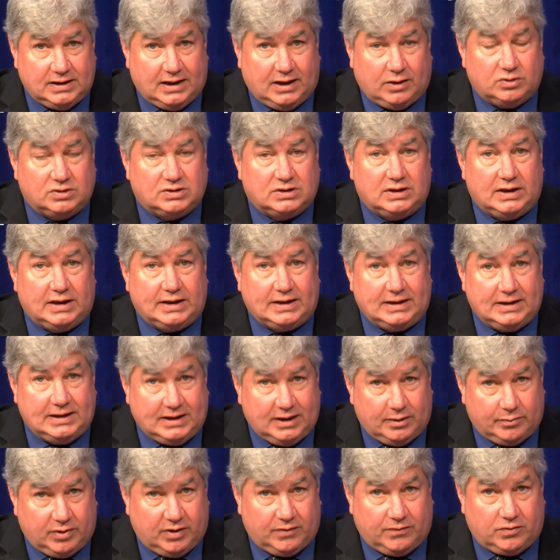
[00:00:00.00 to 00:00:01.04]
I was lucky to
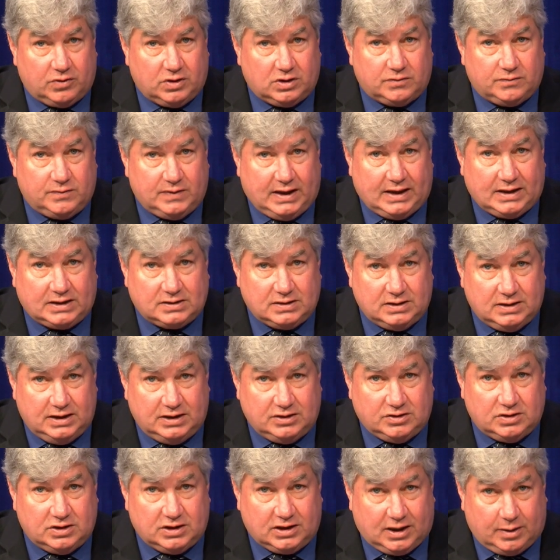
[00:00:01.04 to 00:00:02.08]
get my first
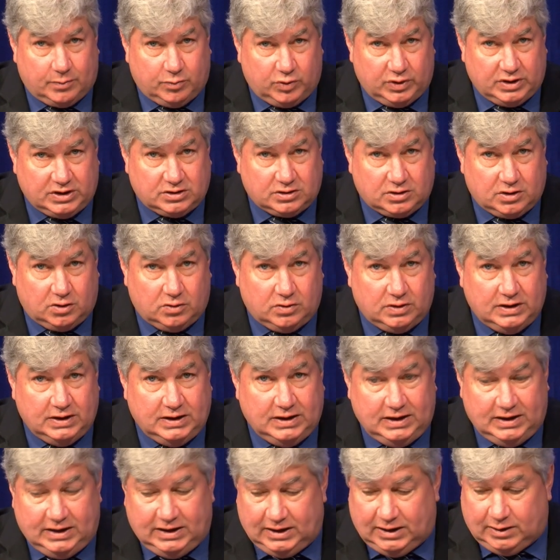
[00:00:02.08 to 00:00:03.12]
vaccination a couple weeks ago,
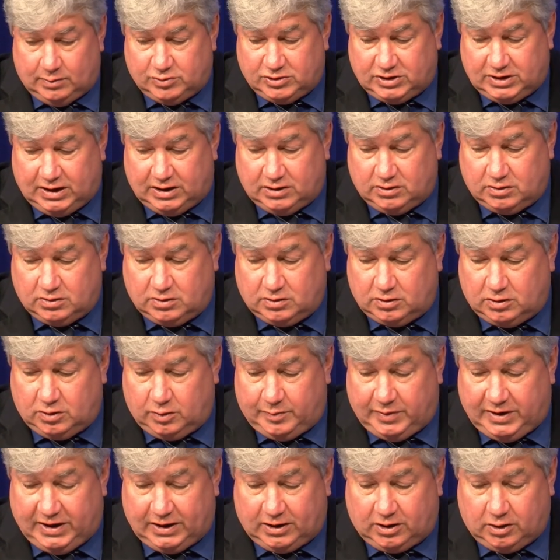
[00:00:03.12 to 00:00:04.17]
and I'm scheduled to go
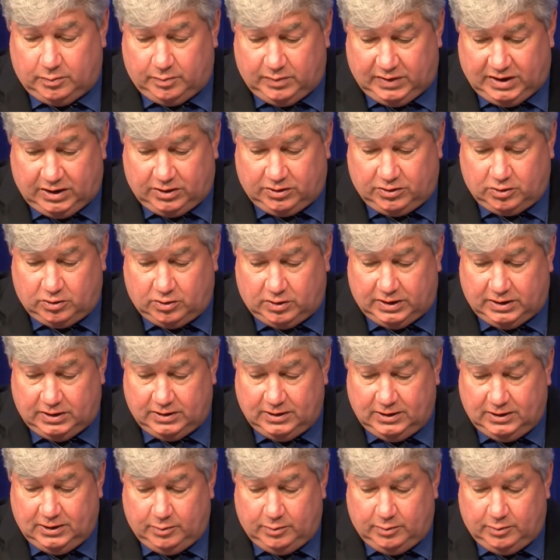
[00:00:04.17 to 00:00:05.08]
back on May 3rd.